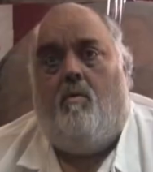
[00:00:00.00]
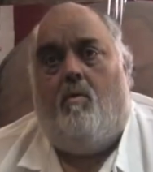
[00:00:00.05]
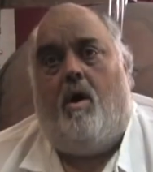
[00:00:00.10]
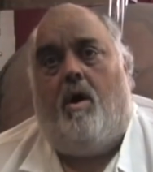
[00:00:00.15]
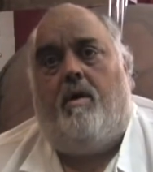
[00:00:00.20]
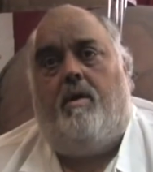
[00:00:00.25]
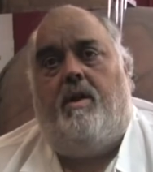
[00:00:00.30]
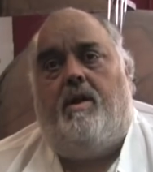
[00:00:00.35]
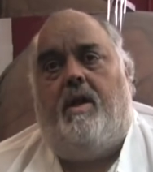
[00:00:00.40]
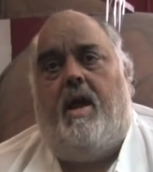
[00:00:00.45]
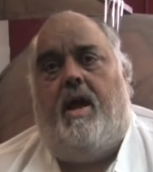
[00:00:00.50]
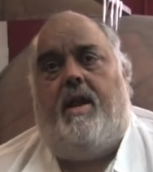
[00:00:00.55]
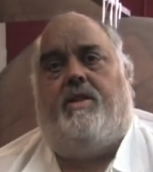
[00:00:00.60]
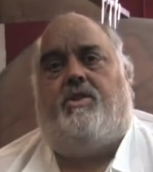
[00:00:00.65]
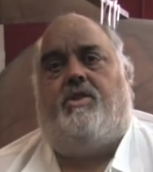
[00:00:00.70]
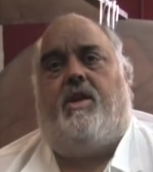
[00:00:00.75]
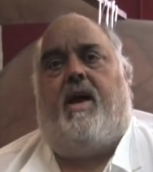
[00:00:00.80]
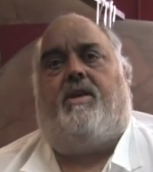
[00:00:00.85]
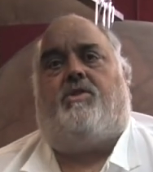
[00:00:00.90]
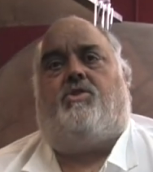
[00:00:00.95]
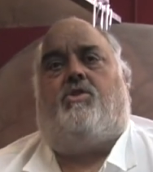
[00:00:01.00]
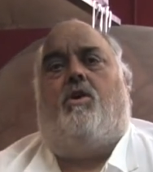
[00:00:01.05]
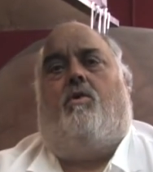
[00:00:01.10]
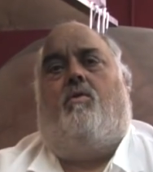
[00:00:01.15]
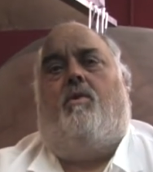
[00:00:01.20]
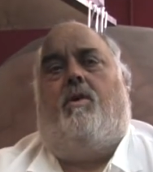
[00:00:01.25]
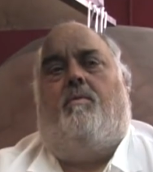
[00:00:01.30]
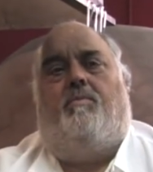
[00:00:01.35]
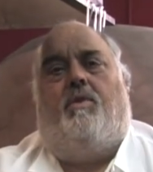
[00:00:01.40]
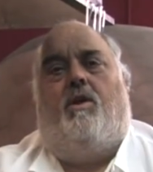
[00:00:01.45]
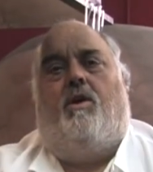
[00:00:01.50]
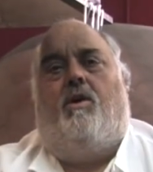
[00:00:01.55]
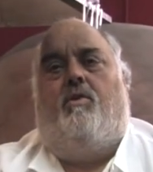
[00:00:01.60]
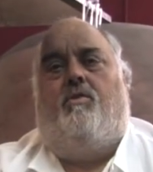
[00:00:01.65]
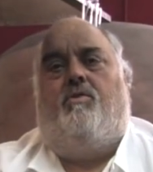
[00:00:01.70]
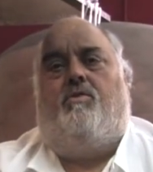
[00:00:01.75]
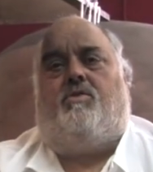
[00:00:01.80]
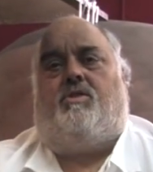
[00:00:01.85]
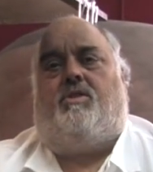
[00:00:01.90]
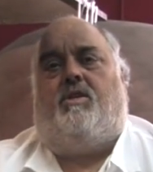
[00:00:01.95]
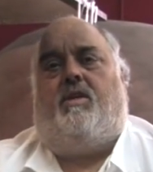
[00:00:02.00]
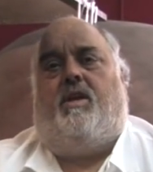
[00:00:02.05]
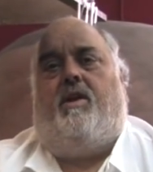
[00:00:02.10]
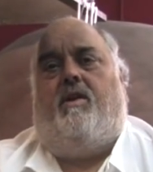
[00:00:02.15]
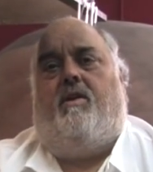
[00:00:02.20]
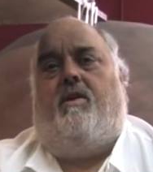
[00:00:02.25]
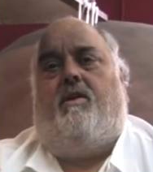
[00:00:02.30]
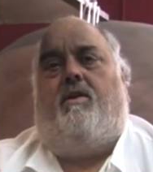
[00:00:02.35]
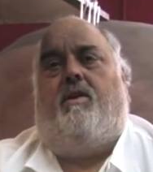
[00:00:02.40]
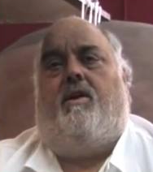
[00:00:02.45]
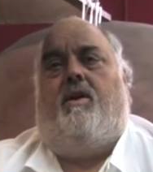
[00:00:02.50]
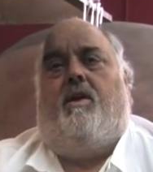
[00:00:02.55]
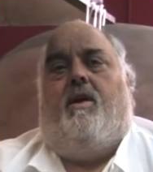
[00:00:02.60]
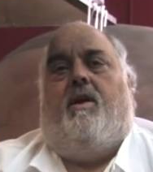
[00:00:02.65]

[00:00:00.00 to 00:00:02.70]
Welcome to Daddy Jack's Cooking with the Blues here